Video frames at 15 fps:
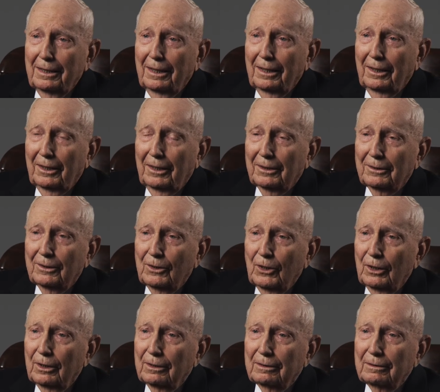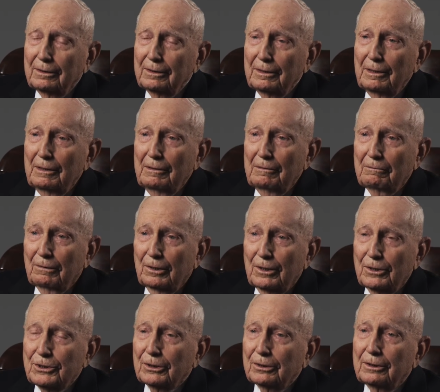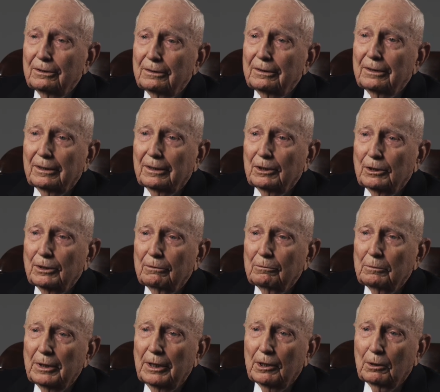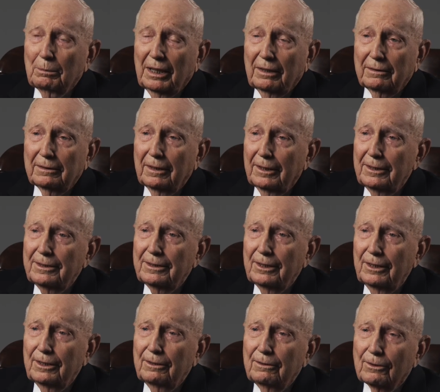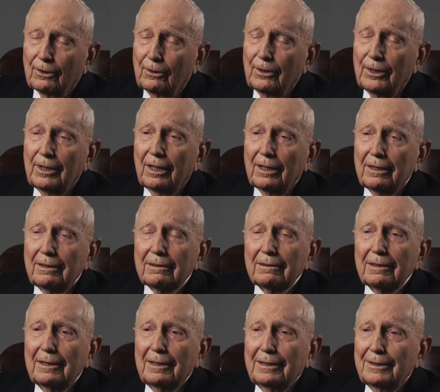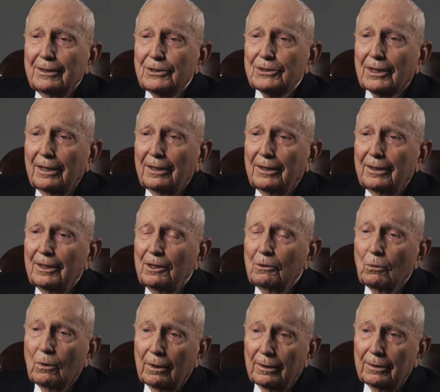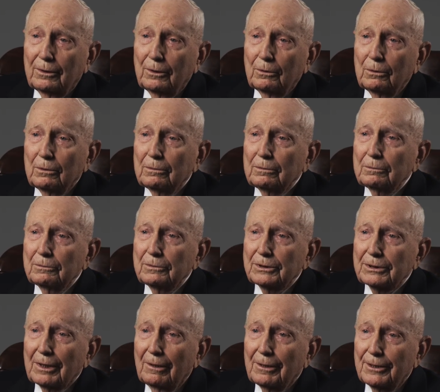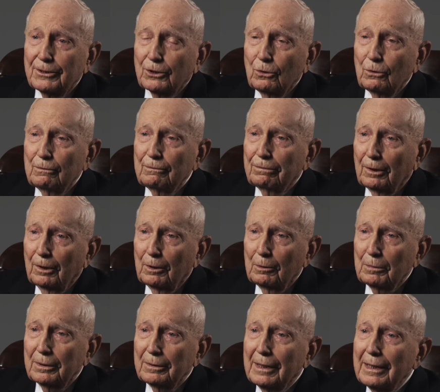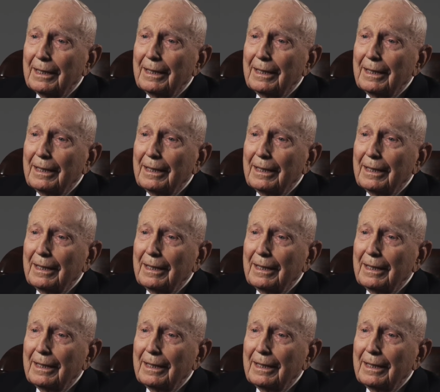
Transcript: And uh, Virgil, uh, in about 1938, decided he wanted to start his own firm